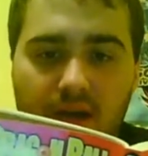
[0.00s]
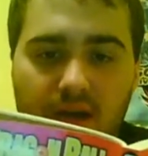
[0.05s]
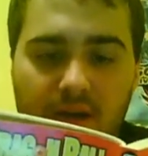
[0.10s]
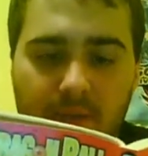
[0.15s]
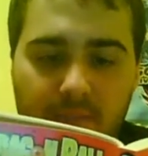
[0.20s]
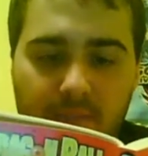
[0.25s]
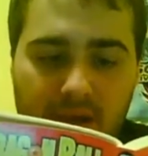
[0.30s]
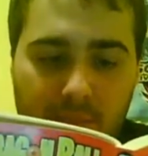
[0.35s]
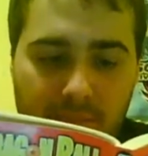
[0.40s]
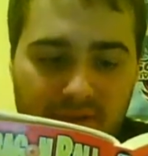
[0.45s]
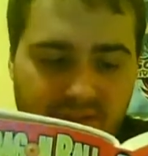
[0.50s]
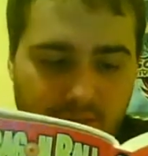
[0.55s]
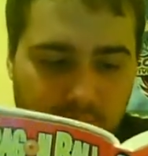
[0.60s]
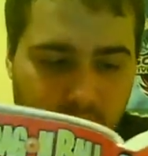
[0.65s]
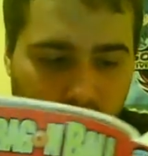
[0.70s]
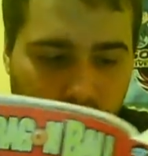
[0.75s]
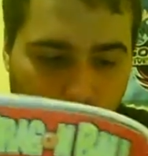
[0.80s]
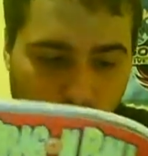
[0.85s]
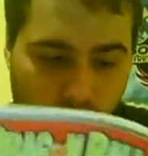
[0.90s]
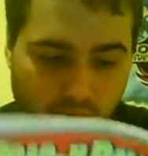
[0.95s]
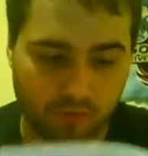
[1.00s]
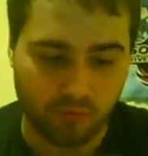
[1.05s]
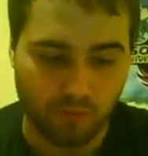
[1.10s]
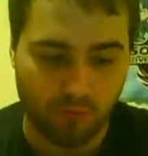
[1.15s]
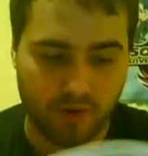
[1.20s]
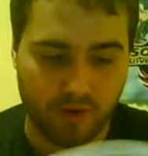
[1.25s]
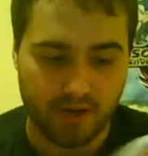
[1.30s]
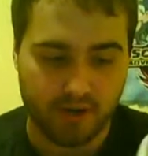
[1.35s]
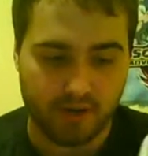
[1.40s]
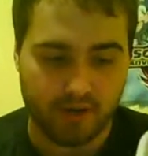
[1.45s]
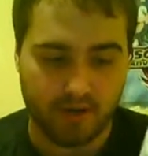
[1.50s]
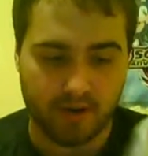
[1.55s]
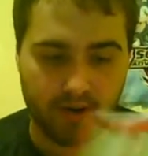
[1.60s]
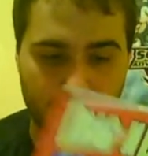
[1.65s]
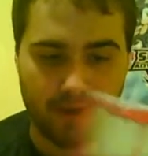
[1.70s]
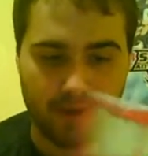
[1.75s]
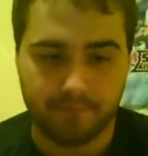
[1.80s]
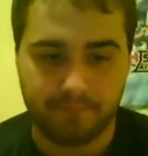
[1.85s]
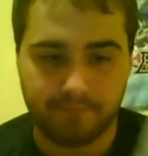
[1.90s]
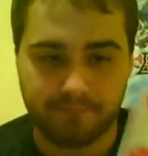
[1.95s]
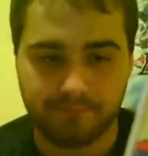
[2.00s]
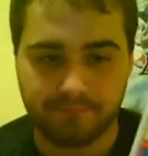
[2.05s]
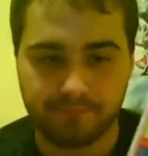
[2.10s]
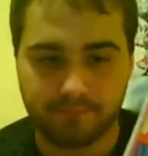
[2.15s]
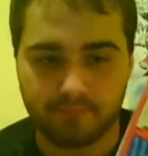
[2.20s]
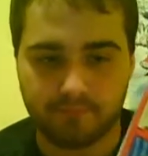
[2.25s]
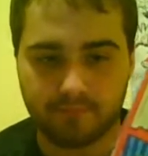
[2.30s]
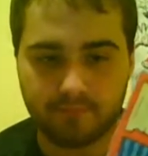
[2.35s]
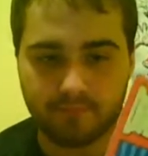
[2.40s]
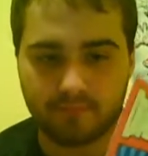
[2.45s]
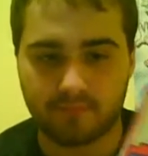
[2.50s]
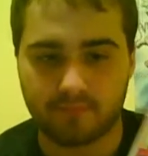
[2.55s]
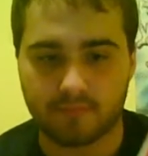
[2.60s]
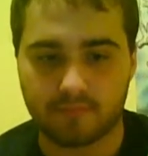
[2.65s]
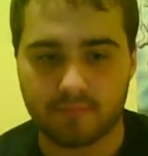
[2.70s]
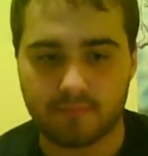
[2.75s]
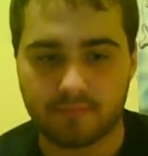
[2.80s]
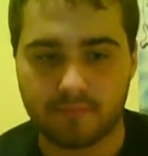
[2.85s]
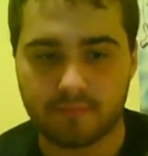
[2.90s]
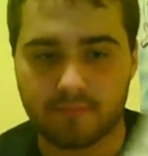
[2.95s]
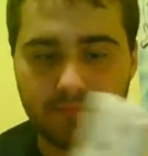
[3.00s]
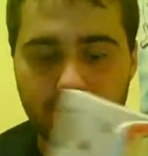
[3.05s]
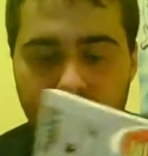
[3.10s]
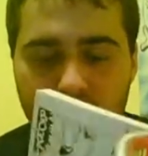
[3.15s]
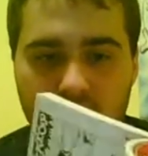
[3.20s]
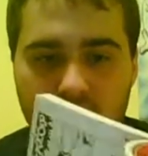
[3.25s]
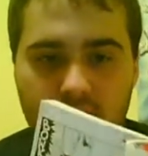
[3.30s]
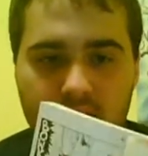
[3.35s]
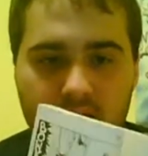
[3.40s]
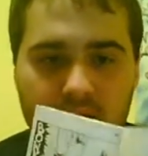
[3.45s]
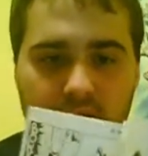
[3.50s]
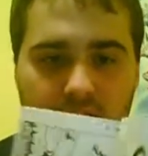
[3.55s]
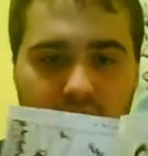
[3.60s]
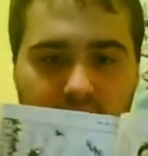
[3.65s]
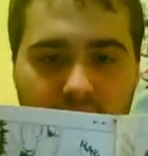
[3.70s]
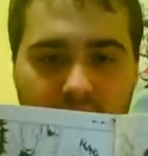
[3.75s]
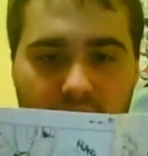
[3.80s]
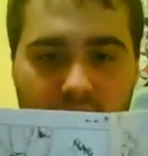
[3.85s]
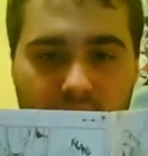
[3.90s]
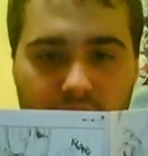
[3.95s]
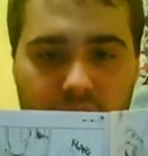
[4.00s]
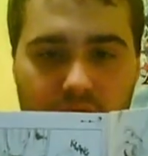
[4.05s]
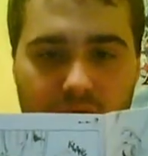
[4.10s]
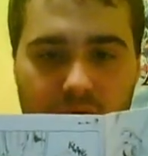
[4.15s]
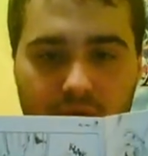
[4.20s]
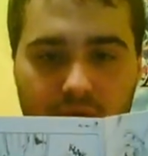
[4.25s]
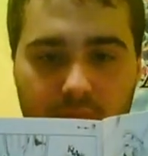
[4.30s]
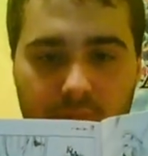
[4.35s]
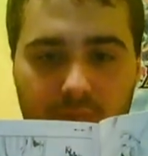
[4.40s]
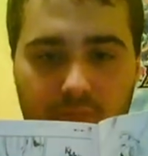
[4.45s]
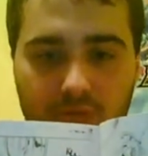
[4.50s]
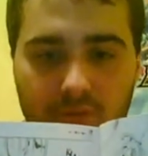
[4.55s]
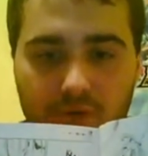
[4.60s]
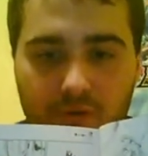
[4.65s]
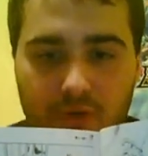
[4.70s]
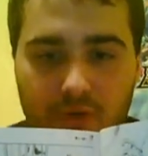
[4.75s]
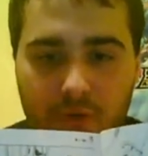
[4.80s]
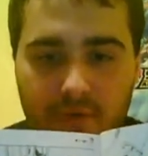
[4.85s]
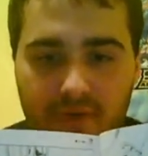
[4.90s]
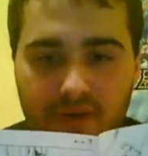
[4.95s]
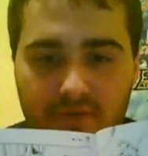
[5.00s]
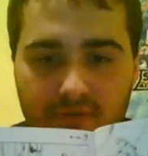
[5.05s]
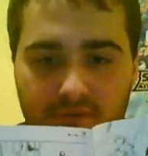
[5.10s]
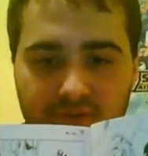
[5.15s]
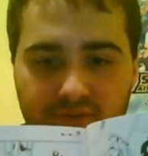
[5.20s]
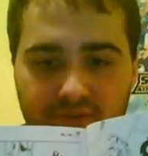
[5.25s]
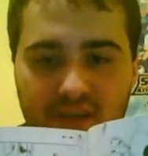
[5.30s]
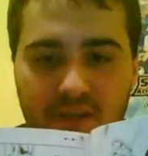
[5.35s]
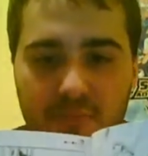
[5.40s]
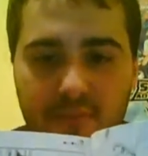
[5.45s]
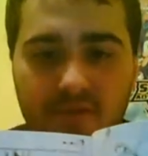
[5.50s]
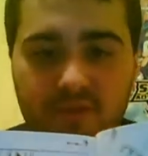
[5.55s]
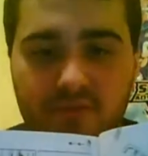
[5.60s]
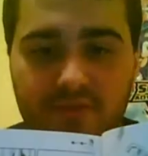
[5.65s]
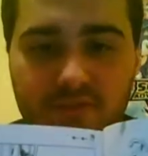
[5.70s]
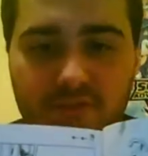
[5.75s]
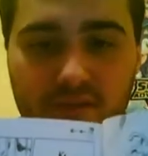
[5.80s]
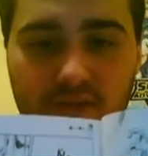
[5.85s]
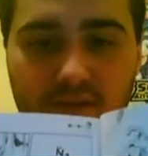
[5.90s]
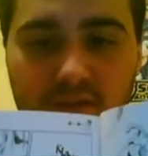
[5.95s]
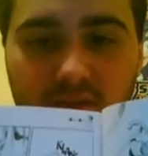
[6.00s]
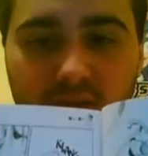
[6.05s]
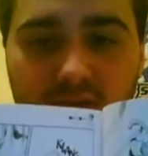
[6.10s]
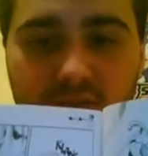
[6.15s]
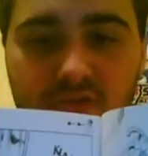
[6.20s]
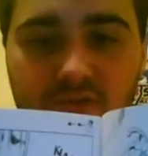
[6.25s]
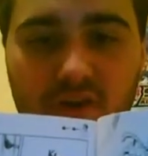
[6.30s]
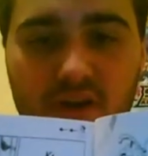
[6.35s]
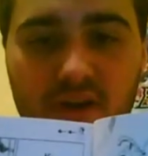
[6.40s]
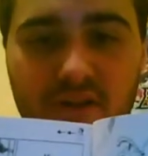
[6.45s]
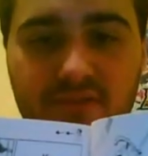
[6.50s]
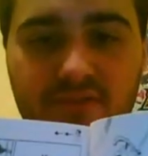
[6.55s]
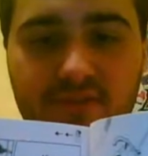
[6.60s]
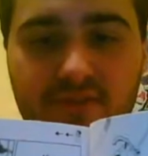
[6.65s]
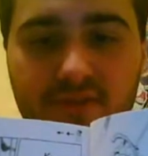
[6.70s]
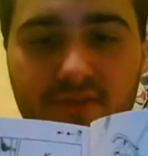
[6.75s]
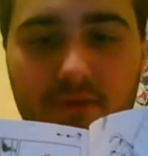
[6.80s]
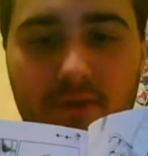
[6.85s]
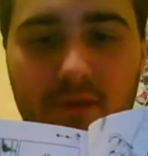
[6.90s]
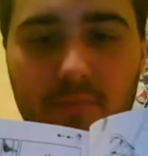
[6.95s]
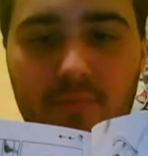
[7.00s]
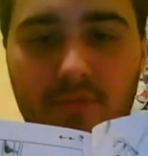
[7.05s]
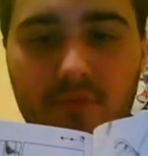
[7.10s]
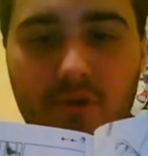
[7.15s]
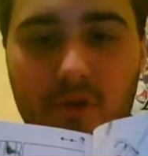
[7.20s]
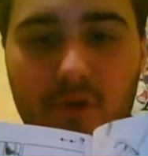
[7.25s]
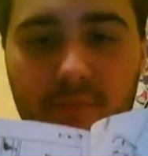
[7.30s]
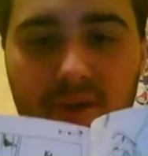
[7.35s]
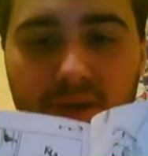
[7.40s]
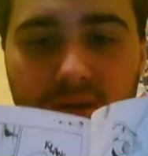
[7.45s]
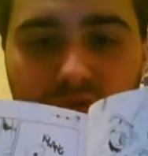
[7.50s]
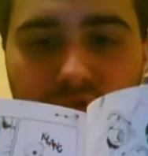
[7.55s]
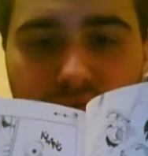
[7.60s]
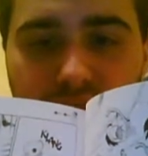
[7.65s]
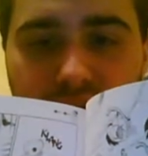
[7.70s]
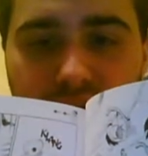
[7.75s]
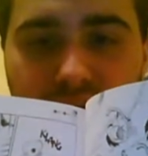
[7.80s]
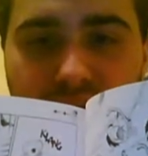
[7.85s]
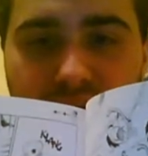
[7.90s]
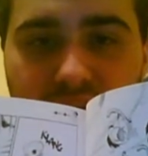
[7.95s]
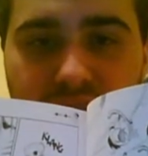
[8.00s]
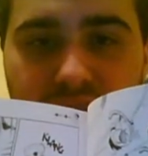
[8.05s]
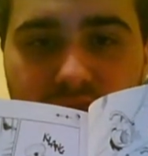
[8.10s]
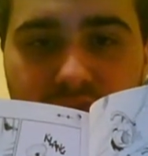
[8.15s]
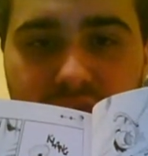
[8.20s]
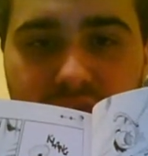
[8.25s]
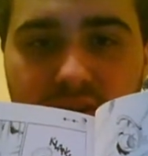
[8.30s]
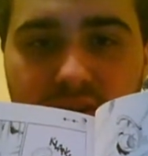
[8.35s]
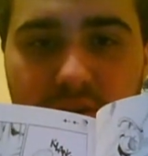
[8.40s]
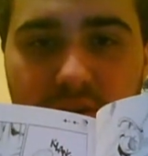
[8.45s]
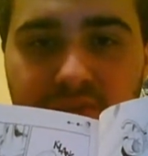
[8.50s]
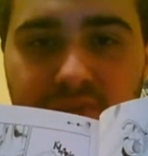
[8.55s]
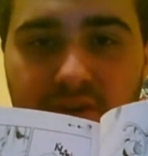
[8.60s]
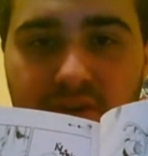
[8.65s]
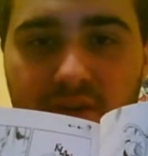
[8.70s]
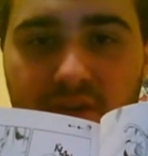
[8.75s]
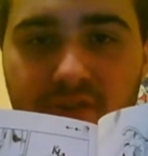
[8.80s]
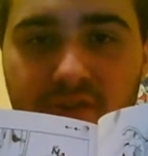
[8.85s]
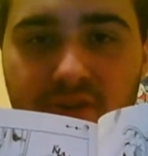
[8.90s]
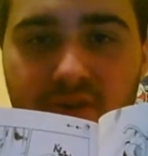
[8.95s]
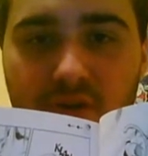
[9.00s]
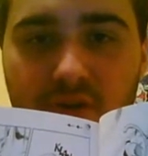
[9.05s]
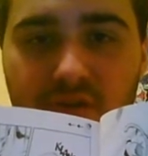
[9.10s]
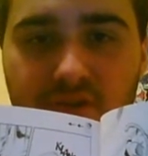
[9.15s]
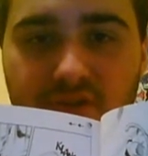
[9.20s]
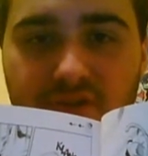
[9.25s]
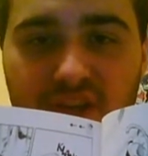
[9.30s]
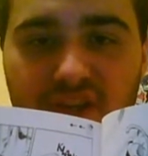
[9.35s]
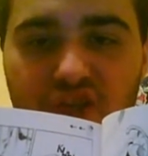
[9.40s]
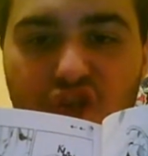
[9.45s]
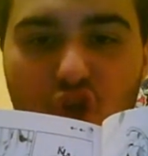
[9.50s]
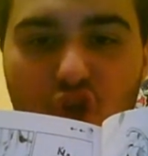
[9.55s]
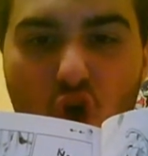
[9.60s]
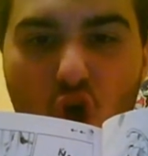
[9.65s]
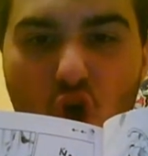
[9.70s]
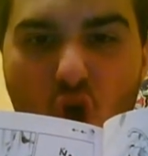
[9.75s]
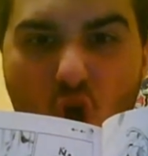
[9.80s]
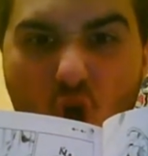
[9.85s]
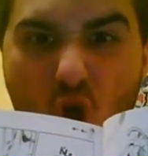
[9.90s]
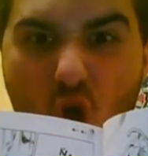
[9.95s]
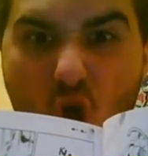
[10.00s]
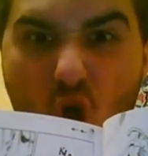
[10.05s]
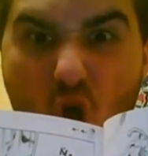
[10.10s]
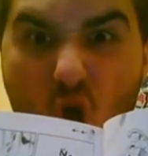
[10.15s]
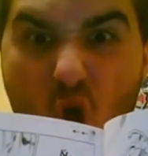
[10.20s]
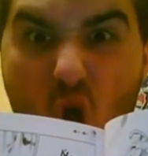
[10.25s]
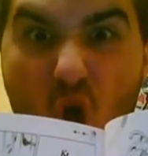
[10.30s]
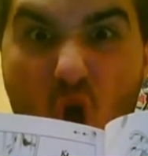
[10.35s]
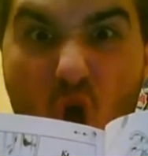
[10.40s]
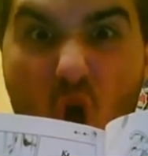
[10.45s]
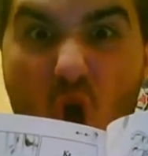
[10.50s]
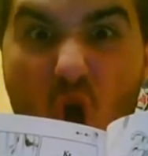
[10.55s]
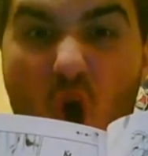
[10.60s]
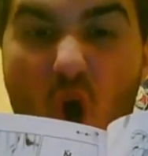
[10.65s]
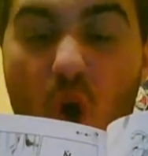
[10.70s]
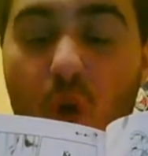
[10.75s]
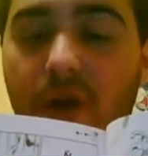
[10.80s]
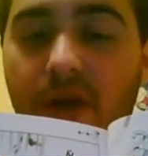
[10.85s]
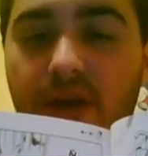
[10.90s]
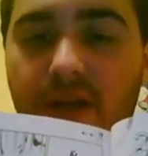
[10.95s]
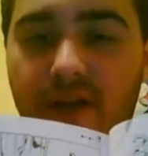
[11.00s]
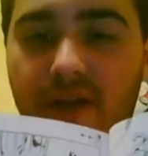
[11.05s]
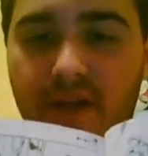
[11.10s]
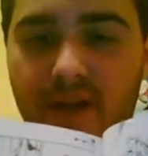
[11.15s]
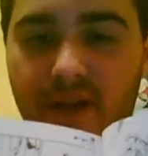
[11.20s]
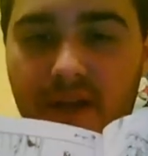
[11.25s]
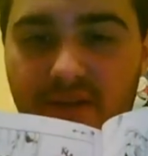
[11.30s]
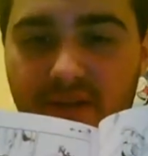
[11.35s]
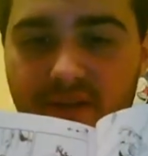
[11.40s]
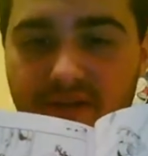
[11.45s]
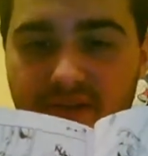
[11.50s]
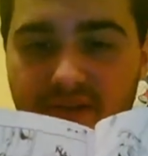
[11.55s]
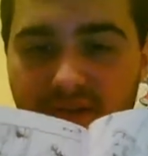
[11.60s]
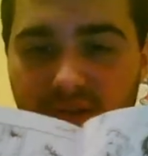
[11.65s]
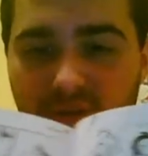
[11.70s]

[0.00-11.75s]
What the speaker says: I'm just kidding. He's alright. But besides that, I've been reading manga. Lately I've been reading Dragon Ball Volume 6. It's the same volume that I used for